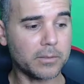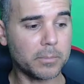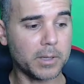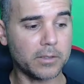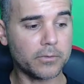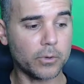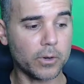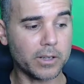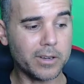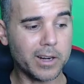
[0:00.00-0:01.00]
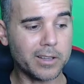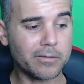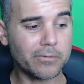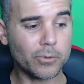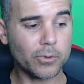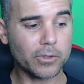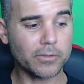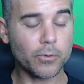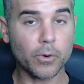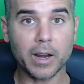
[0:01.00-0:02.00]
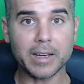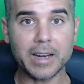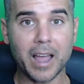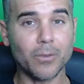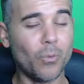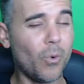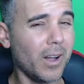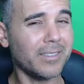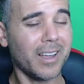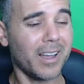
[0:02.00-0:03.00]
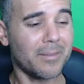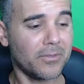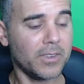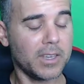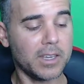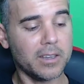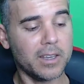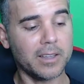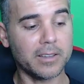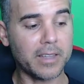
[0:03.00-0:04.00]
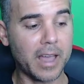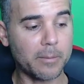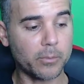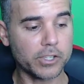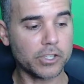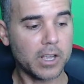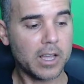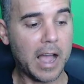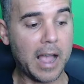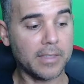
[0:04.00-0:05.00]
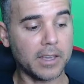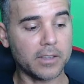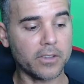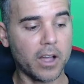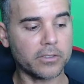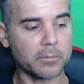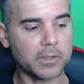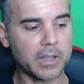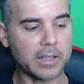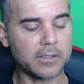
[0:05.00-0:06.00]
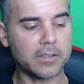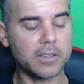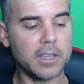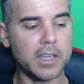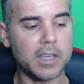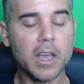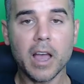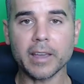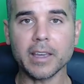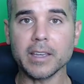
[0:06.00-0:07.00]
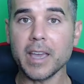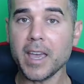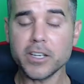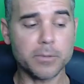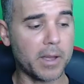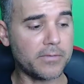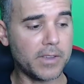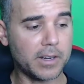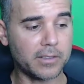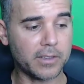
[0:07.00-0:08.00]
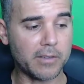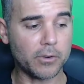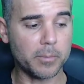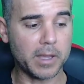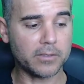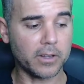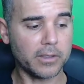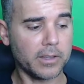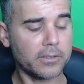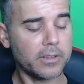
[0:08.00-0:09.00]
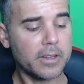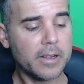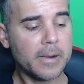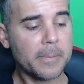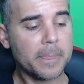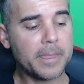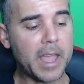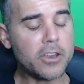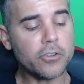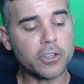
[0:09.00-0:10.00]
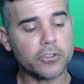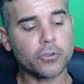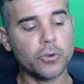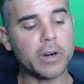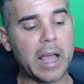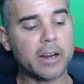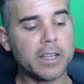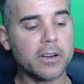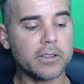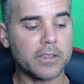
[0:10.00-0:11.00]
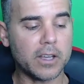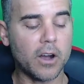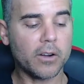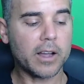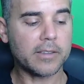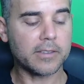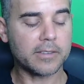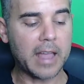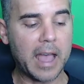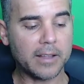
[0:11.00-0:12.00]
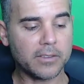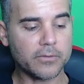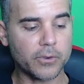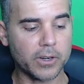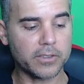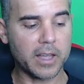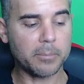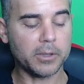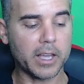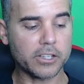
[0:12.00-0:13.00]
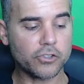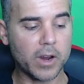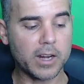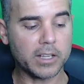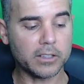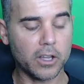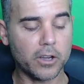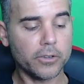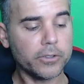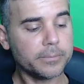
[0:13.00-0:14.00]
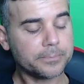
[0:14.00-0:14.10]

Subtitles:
Peaks for. And you get it for the $4.99 one-time fee in this app, which I think is awesome because I can gauge my fitness level based on this. Then you can scroll down here and see all kinds of stats, for example, like training load.